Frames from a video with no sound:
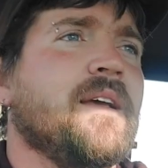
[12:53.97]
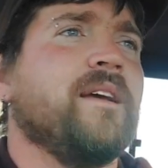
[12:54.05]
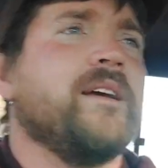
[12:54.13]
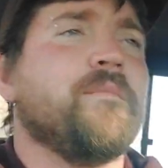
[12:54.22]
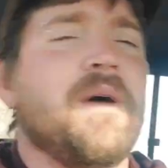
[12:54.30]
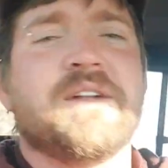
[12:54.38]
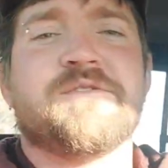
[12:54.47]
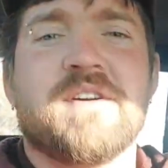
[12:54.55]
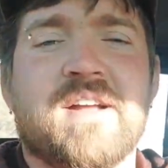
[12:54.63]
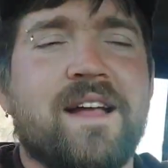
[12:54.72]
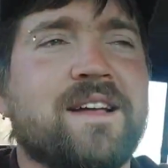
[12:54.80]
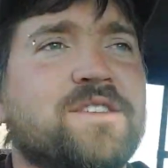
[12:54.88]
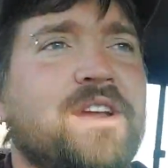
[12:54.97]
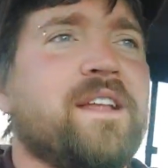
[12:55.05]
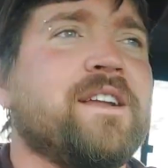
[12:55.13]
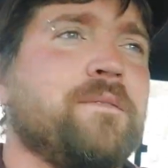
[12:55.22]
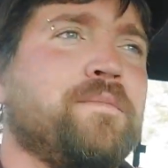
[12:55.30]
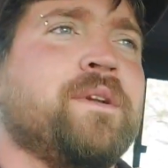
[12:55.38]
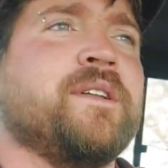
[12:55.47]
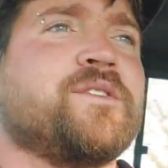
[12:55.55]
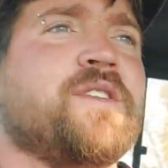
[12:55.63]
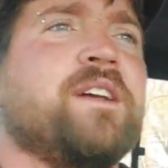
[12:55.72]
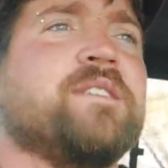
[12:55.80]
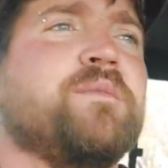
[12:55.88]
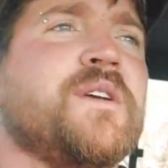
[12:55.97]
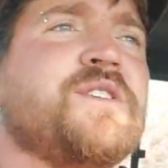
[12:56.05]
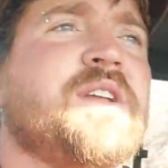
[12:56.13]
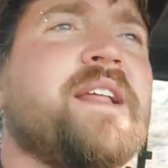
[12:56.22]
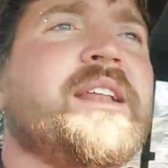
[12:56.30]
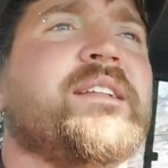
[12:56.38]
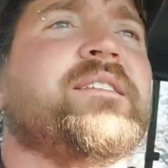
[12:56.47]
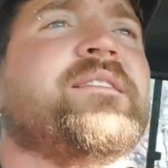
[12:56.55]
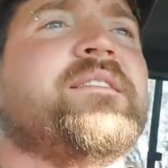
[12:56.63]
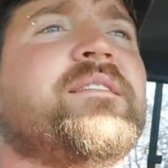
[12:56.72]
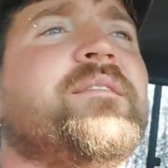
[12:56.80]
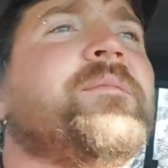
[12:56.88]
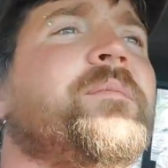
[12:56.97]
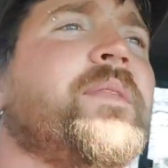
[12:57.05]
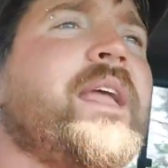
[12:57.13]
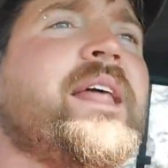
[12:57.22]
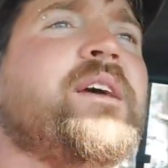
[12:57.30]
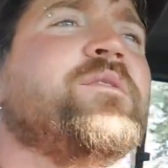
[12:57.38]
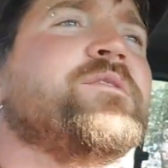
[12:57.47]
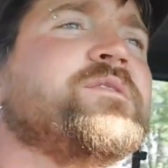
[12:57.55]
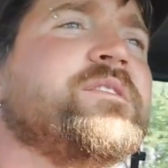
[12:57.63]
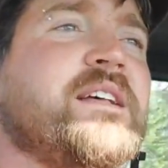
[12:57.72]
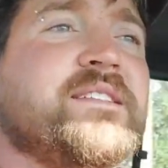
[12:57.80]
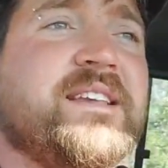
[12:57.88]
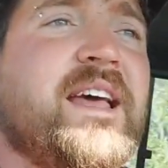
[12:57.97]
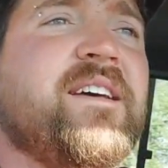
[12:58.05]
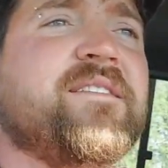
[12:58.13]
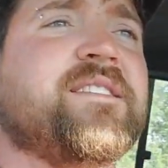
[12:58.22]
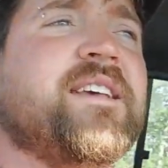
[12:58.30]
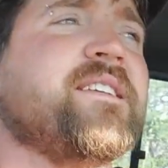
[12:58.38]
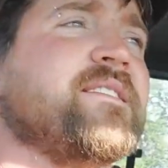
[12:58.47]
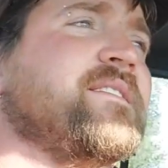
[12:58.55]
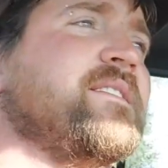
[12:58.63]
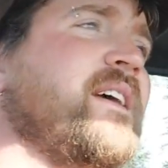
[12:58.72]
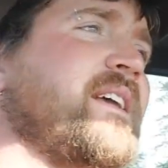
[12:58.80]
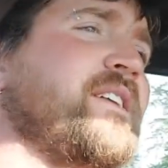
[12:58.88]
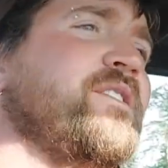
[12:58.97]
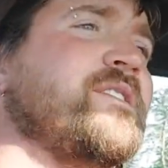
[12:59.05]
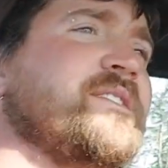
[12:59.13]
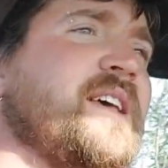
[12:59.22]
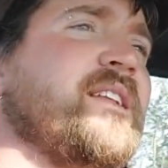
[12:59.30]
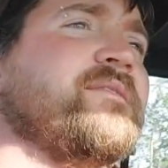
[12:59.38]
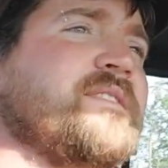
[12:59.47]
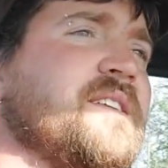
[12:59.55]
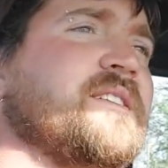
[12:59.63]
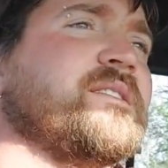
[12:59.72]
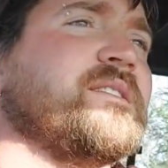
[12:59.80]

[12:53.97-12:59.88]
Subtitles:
My truck, I actually ended up putting a transmission in it, and it was a ZF6. I killed the ZF6,